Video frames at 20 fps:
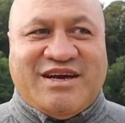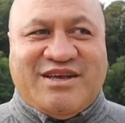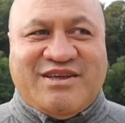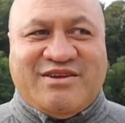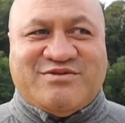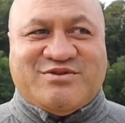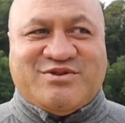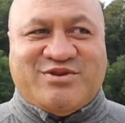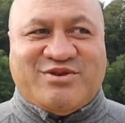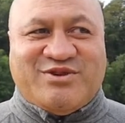
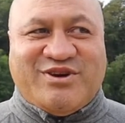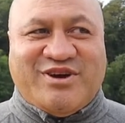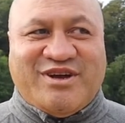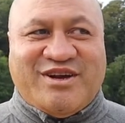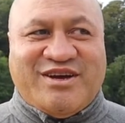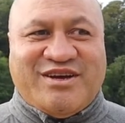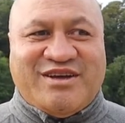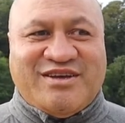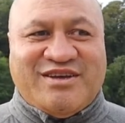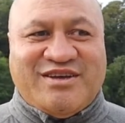You've sort of got
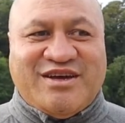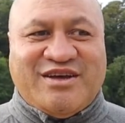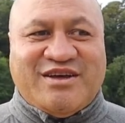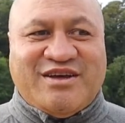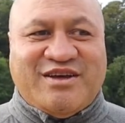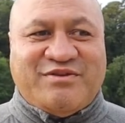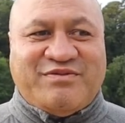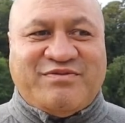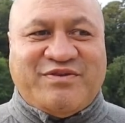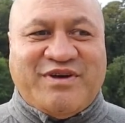
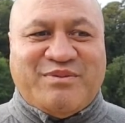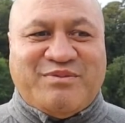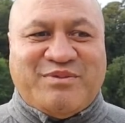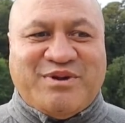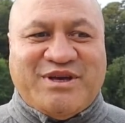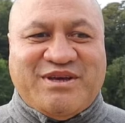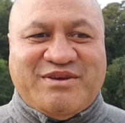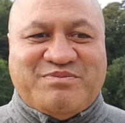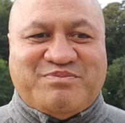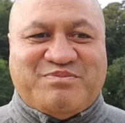a
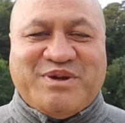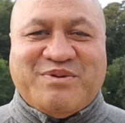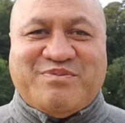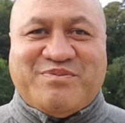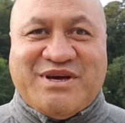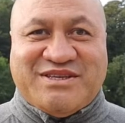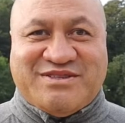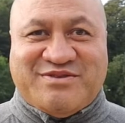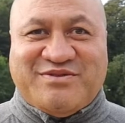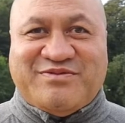family, big
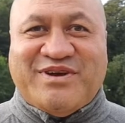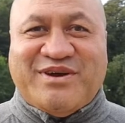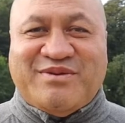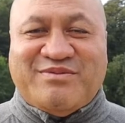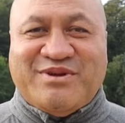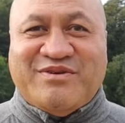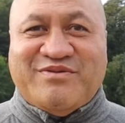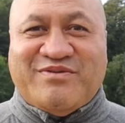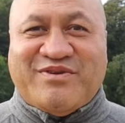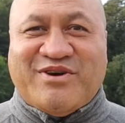massive
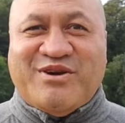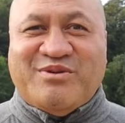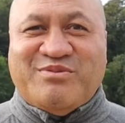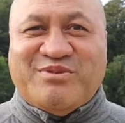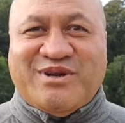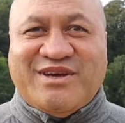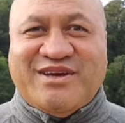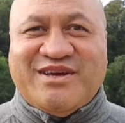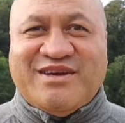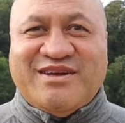family
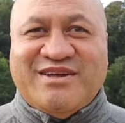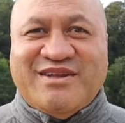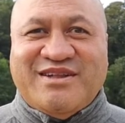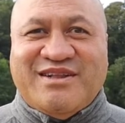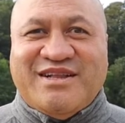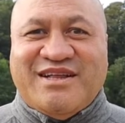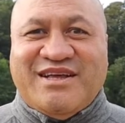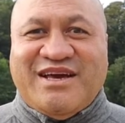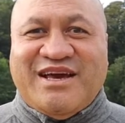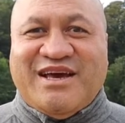environment here,
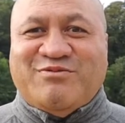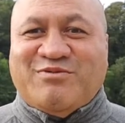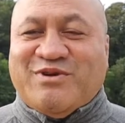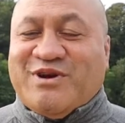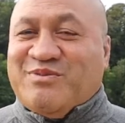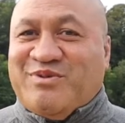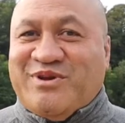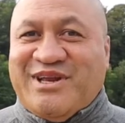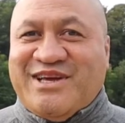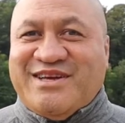and
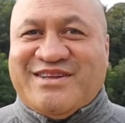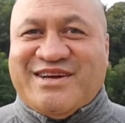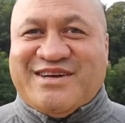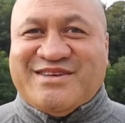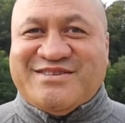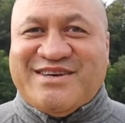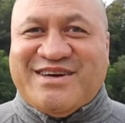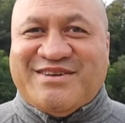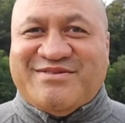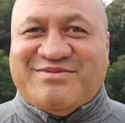rugby league
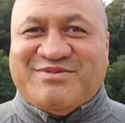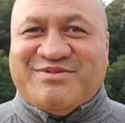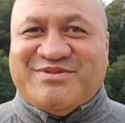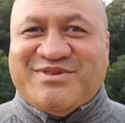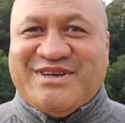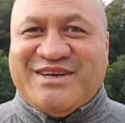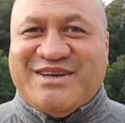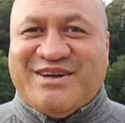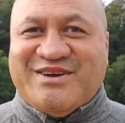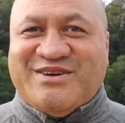does that.
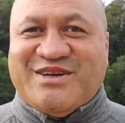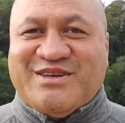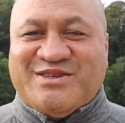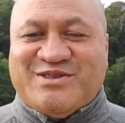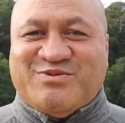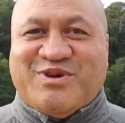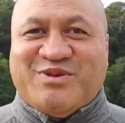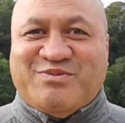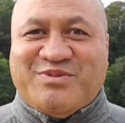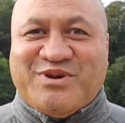You know,
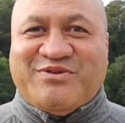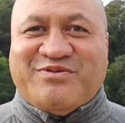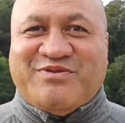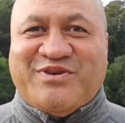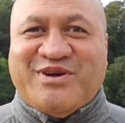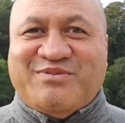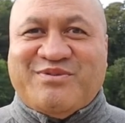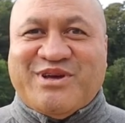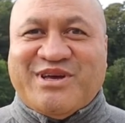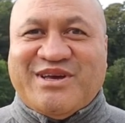it's one big
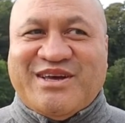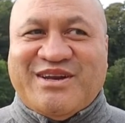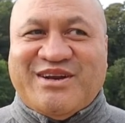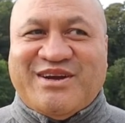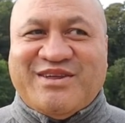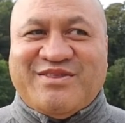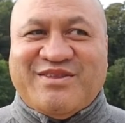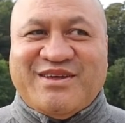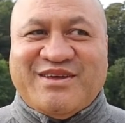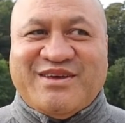family, and
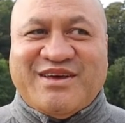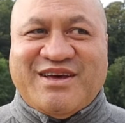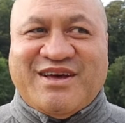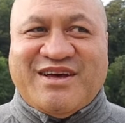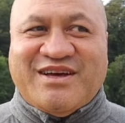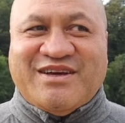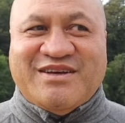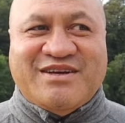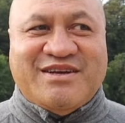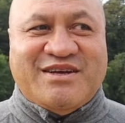I think
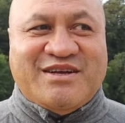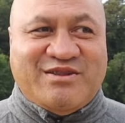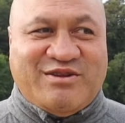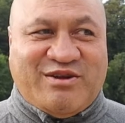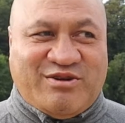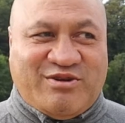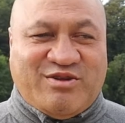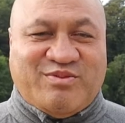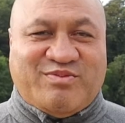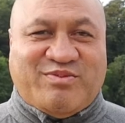a
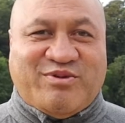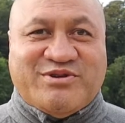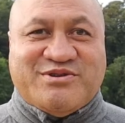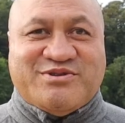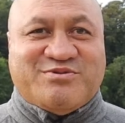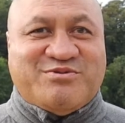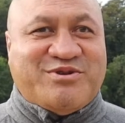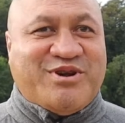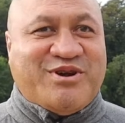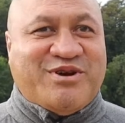lot of the boys
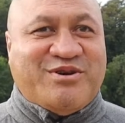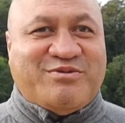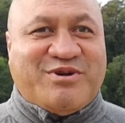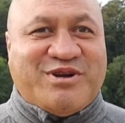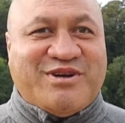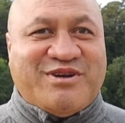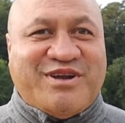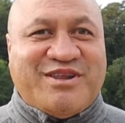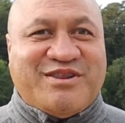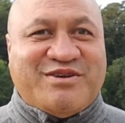will know
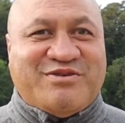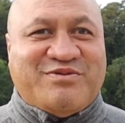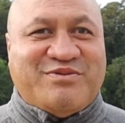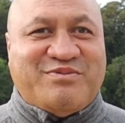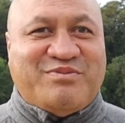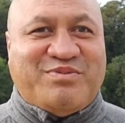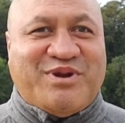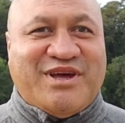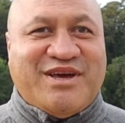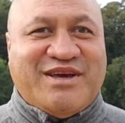one another
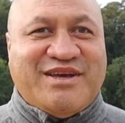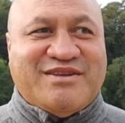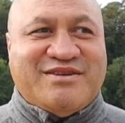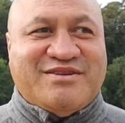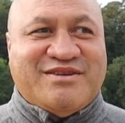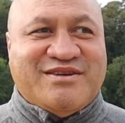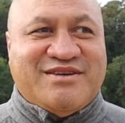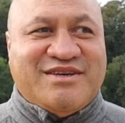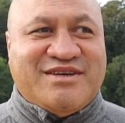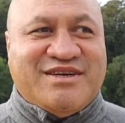from playing
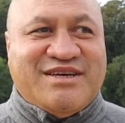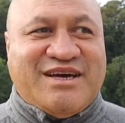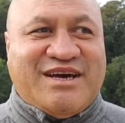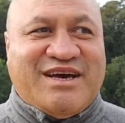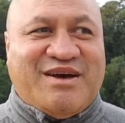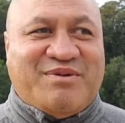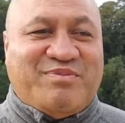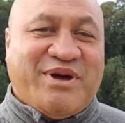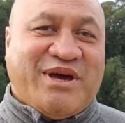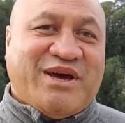
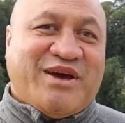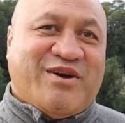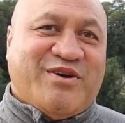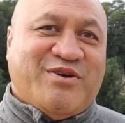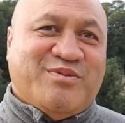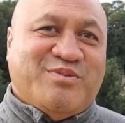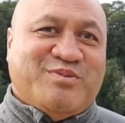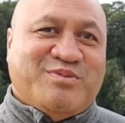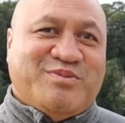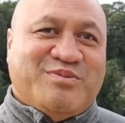back
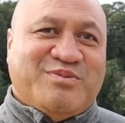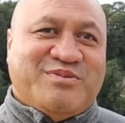home.